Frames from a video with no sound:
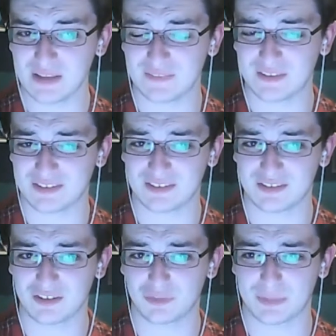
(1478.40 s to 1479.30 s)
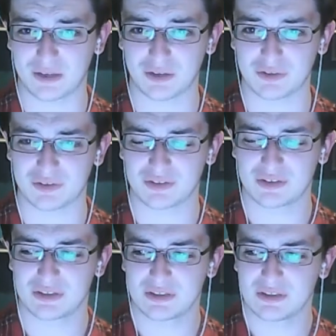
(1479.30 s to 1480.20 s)
in this instance, because
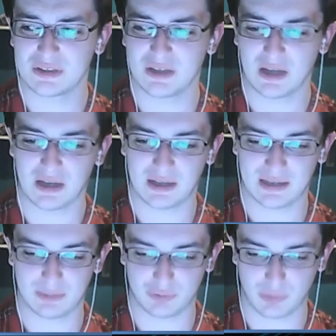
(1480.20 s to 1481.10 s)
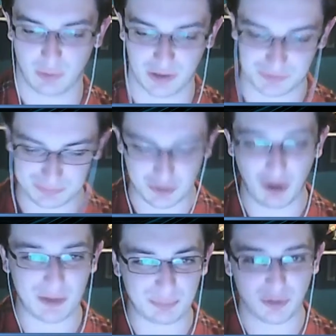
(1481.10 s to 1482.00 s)
he was the one
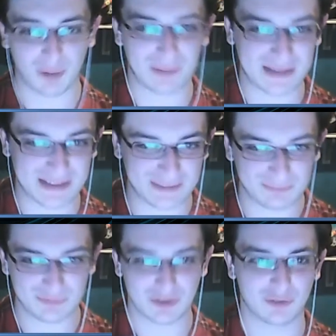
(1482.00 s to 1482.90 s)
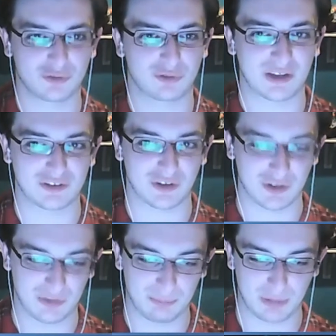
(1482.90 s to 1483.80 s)
going properly, straight
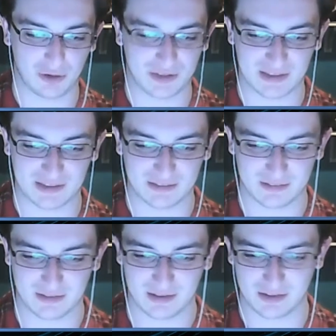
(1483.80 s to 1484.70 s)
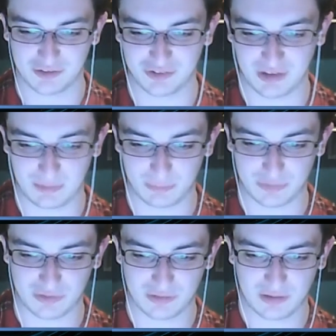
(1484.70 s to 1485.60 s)
on and blocking
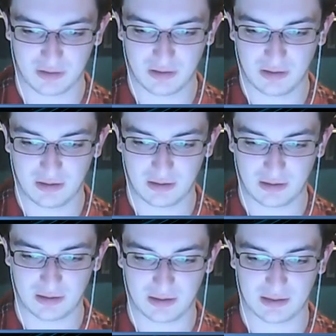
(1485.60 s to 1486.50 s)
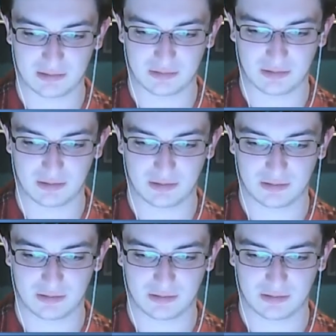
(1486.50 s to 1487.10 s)
Sims, and